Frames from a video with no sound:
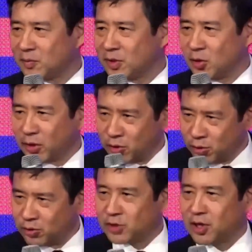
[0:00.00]
knowing
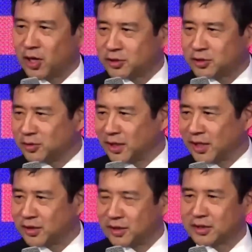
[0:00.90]
who to talk to
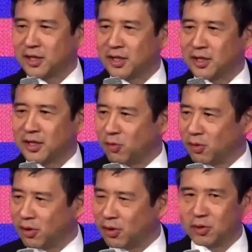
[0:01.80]
get things done,
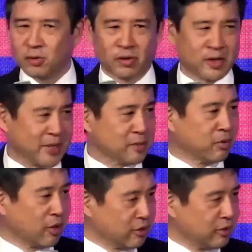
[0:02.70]
or who are the best
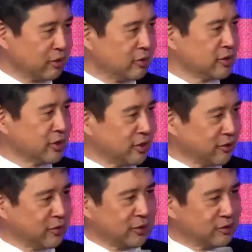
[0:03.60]
partners in
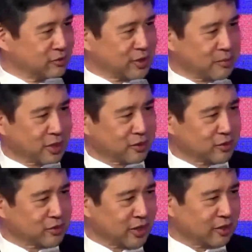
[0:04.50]
different
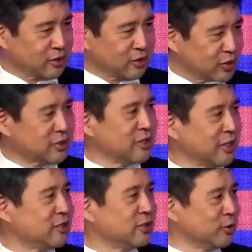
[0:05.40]
subsectors, then you just
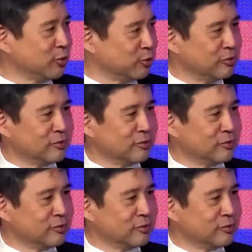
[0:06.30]
need to